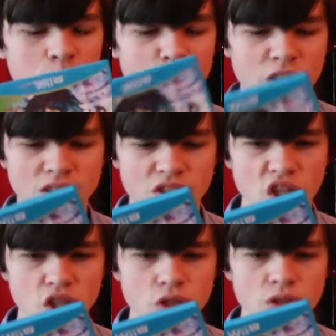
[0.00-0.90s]
Mirage
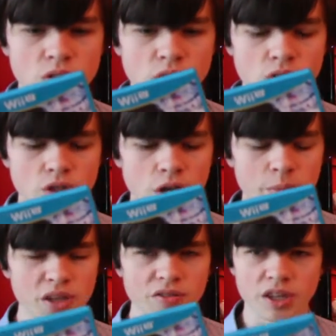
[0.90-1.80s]
Sessions
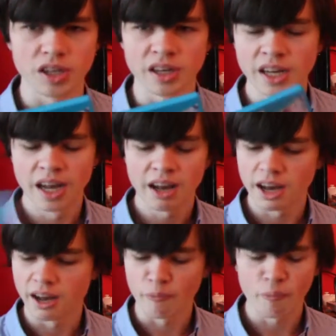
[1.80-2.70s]
Sharp FE.
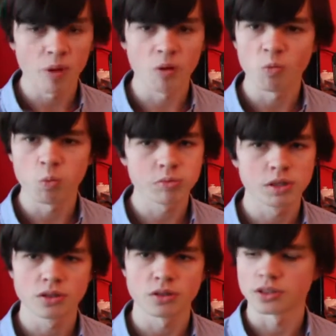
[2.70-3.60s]
Um,
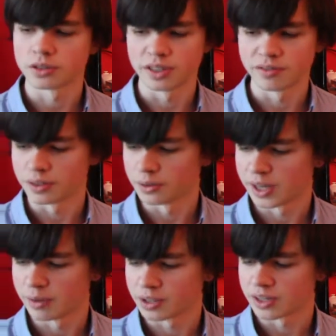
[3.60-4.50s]
such a difficult
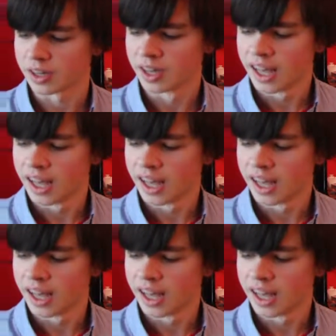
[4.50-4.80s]
name to say.